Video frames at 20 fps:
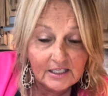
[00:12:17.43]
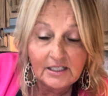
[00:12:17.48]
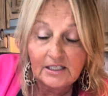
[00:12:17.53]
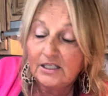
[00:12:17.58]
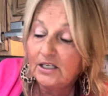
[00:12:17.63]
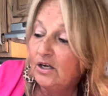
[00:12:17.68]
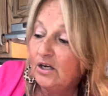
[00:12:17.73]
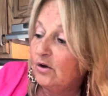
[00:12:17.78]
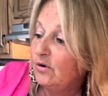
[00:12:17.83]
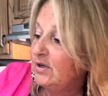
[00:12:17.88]

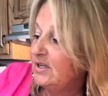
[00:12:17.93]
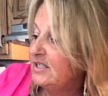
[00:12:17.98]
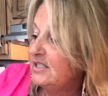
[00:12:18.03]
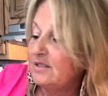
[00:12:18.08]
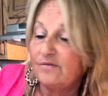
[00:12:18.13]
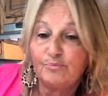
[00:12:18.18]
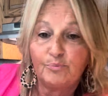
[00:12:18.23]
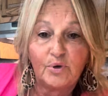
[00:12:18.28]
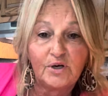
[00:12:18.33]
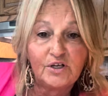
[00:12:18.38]
you know,
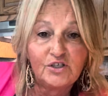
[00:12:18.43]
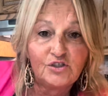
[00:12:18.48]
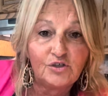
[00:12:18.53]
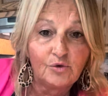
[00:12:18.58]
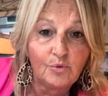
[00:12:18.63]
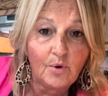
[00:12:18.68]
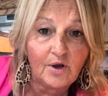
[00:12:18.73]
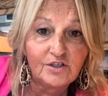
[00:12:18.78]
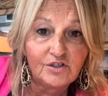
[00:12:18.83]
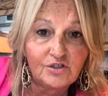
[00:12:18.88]
his
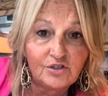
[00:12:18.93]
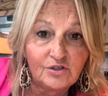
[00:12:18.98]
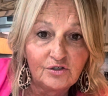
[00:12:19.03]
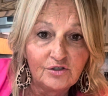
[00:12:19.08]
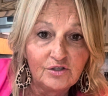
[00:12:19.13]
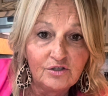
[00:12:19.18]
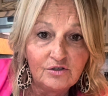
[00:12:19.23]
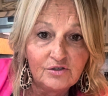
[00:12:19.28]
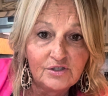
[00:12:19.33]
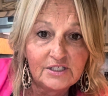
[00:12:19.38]
pressure washer
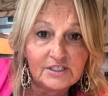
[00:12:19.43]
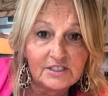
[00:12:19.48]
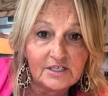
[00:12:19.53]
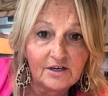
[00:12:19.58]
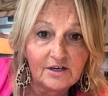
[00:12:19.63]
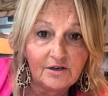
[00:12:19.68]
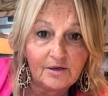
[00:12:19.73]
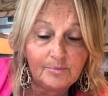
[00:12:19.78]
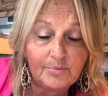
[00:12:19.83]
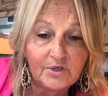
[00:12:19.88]
used to
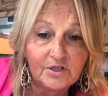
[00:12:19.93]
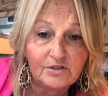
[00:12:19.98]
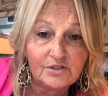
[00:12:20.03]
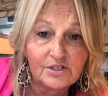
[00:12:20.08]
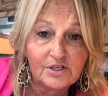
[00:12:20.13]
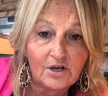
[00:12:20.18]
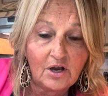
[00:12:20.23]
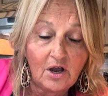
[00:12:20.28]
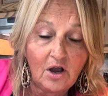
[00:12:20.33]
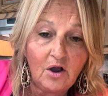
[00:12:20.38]
tear up years
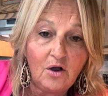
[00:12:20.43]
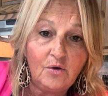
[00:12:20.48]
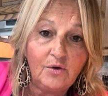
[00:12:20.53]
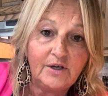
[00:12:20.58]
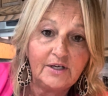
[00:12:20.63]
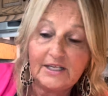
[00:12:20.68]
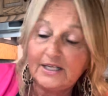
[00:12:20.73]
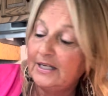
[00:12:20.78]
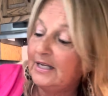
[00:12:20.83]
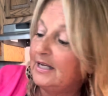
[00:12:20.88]
ago,
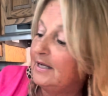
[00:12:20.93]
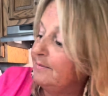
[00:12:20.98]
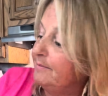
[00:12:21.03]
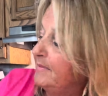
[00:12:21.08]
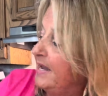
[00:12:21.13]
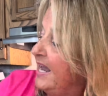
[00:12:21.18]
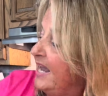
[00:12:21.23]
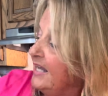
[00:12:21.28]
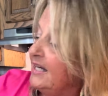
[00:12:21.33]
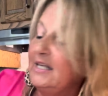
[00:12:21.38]
and he'd get
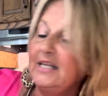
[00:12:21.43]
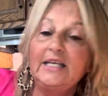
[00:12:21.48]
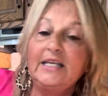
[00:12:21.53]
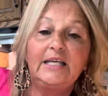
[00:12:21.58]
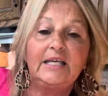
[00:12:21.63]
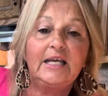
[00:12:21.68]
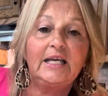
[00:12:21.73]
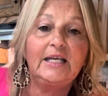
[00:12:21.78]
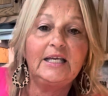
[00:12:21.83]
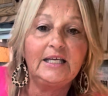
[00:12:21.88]
mad, and he'd
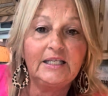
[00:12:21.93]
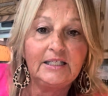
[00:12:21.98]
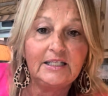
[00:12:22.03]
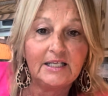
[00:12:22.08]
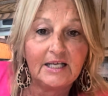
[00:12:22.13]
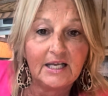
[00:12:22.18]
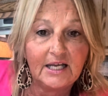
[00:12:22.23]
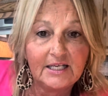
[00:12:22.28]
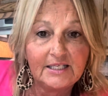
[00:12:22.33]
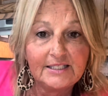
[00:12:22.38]
kick it
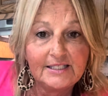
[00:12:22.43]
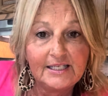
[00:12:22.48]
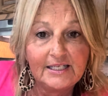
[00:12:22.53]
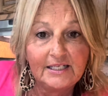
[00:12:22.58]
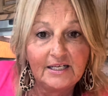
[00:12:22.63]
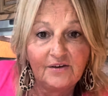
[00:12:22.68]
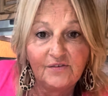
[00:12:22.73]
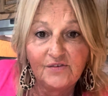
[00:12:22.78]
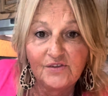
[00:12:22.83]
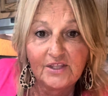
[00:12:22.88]
and cuss it
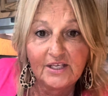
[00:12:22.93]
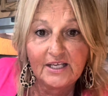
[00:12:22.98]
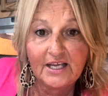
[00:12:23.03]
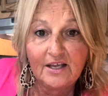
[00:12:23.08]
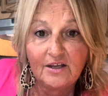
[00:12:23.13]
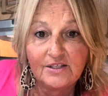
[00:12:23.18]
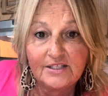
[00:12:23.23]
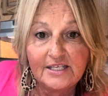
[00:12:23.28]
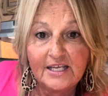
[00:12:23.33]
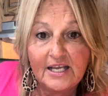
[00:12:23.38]
and everything
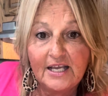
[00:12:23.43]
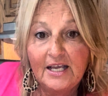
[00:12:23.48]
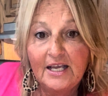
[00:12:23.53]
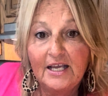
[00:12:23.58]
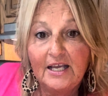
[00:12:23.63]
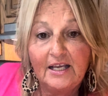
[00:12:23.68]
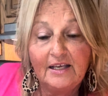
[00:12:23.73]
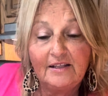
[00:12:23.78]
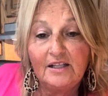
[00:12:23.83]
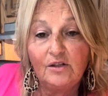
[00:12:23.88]
else.
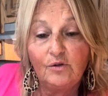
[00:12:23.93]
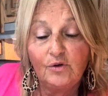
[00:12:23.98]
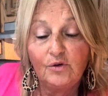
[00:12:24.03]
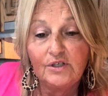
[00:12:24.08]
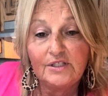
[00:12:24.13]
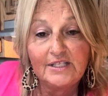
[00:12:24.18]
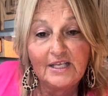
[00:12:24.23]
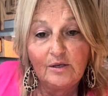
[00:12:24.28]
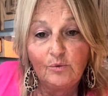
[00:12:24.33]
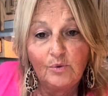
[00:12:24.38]
And the
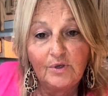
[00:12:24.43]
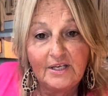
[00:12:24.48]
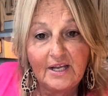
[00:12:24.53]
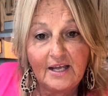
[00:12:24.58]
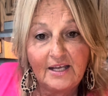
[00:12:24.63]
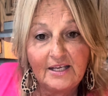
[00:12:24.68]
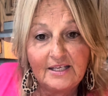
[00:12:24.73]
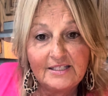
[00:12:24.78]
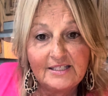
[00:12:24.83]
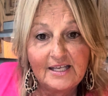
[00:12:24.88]
Lord said one
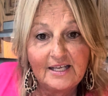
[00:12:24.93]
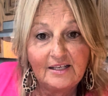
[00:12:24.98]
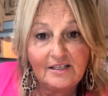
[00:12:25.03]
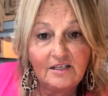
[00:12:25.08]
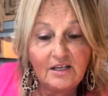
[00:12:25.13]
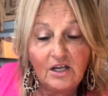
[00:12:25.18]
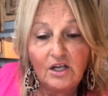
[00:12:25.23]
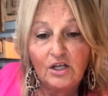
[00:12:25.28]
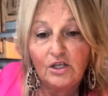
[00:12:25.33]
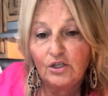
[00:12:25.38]
day, he
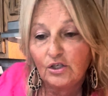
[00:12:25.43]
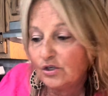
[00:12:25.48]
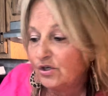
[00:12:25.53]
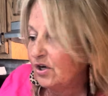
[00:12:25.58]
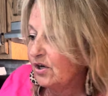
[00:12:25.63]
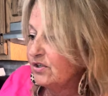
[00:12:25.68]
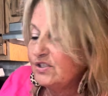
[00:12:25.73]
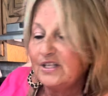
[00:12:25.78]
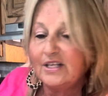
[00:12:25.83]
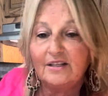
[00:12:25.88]
said, you're
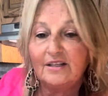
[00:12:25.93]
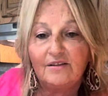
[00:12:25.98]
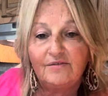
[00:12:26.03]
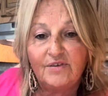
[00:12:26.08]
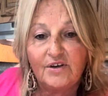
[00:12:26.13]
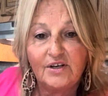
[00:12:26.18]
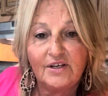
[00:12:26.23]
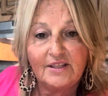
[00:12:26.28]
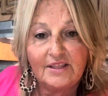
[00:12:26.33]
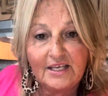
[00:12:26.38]
cursing the
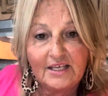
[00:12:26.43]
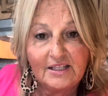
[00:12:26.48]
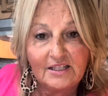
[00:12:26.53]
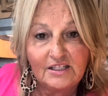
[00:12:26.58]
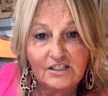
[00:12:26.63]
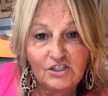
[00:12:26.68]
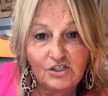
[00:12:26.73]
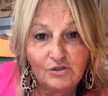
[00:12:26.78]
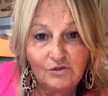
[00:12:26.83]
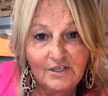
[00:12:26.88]
very thing
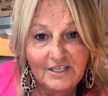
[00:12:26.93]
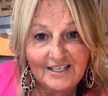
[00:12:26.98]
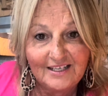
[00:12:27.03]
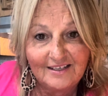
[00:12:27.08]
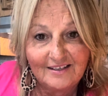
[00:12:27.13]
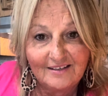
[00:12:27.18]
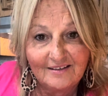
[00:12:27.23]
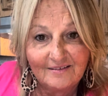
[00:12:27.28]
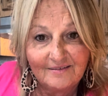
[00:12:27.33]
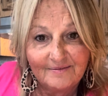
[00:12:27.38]
that you
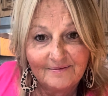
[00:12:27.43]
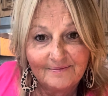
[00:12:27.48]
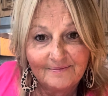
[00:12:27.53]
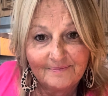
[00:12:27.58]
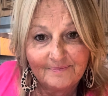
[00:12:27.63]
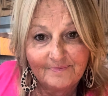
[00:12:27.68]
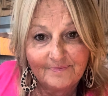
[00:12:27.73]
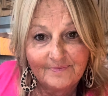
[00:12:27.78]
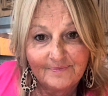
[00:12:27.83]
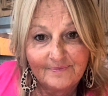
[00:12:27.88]
need.
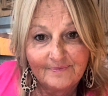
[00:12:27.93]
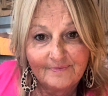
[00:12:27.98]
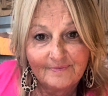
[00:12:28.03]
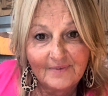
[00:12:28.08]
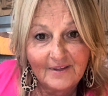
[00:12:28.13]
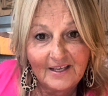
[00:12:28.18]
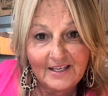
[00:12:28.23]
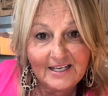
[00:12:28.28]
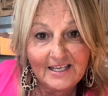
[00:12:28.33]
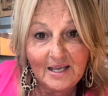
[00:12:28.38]

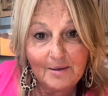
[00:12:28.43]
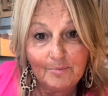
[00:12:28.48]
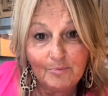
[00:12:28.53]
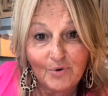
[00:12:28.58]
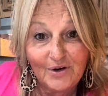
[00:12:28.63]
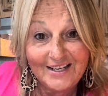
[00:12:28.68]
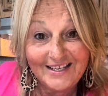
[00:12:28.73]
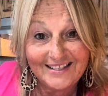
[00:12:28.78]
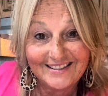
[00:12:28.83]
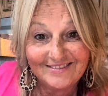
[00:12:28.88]
And he kept
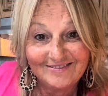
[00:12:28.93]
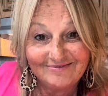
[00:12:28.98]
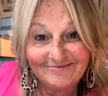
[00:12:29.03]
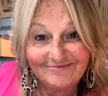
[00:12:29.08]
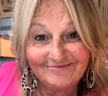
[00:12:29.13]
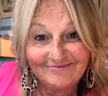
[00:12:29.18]
breaking.